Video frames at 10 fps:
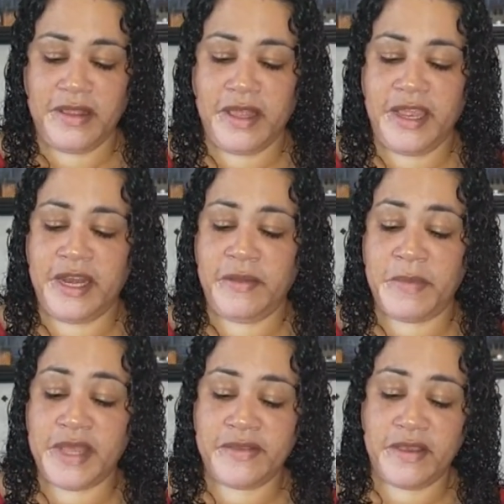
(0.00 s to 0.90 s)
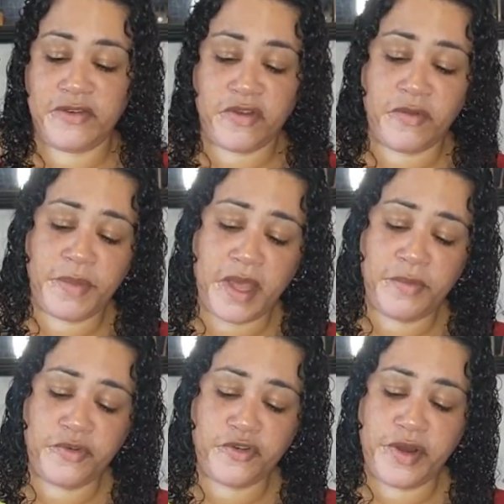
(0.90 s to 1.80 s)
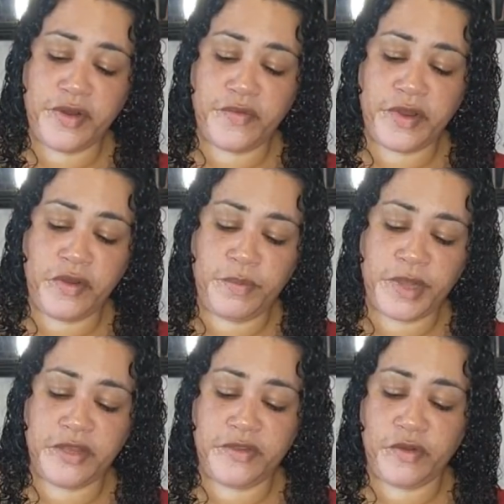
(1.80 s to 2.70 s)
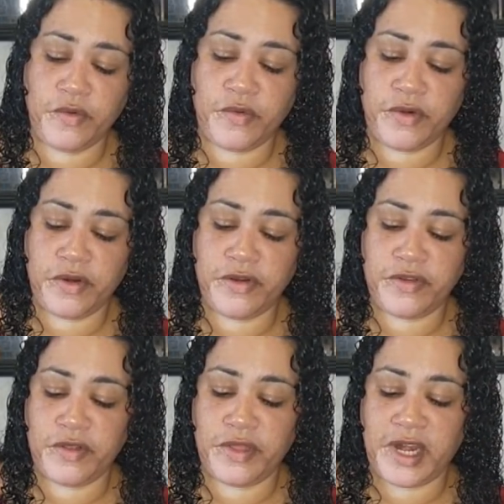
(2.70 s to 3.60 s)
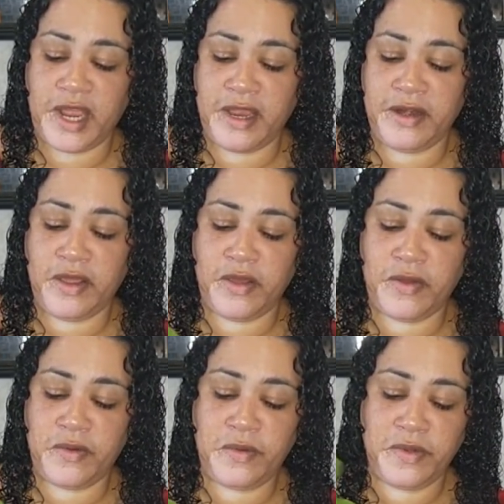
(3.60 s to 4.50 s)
in a message on PalmStreet when you place your order so that I know.